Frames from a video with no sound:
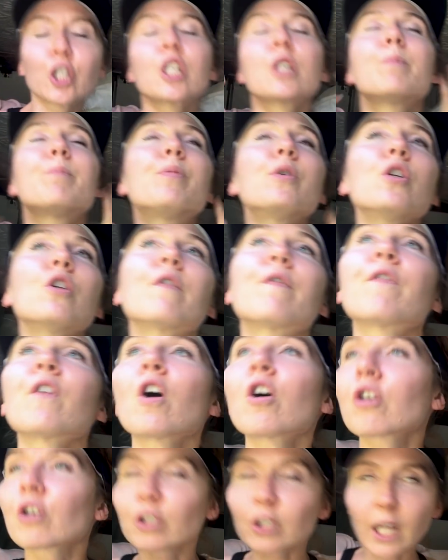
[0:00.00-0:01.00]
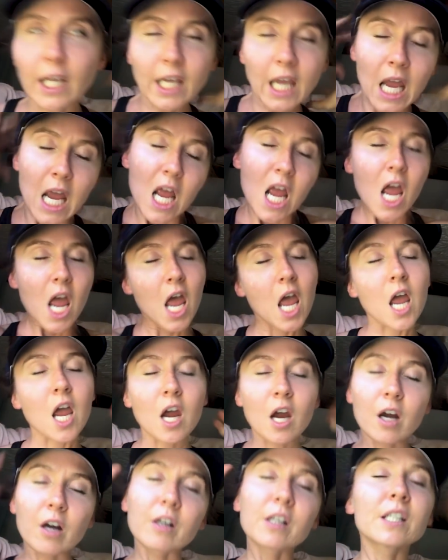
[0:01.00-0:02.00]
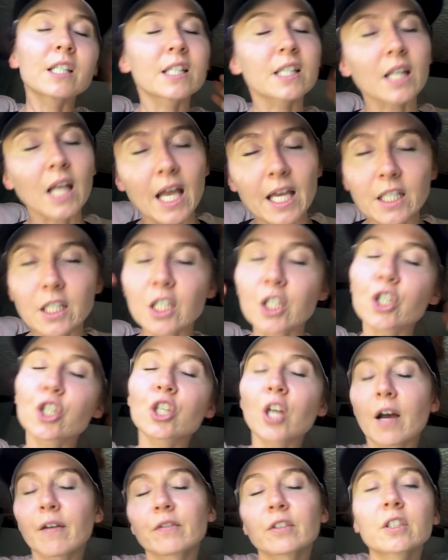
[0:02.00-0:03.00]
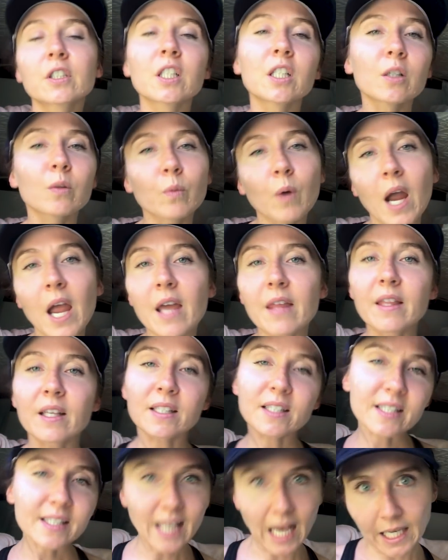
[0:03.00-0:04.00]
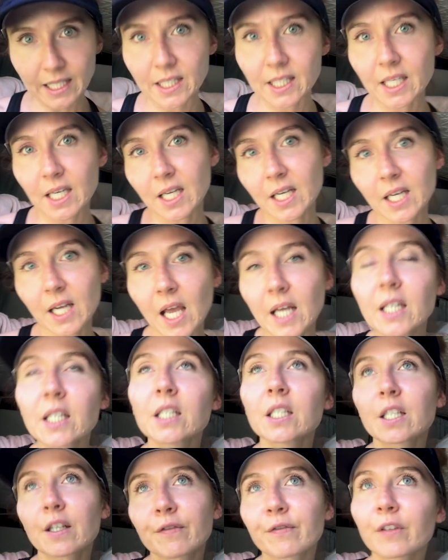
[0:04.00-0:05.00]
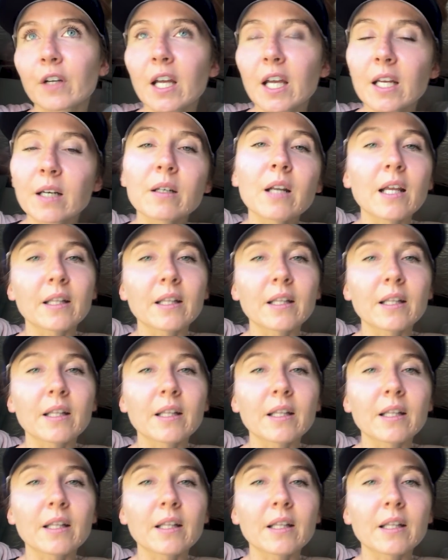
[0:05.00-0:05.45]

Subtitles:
She's beautiful. Her like hair is like disheveled in a way that's sexy and indifferent,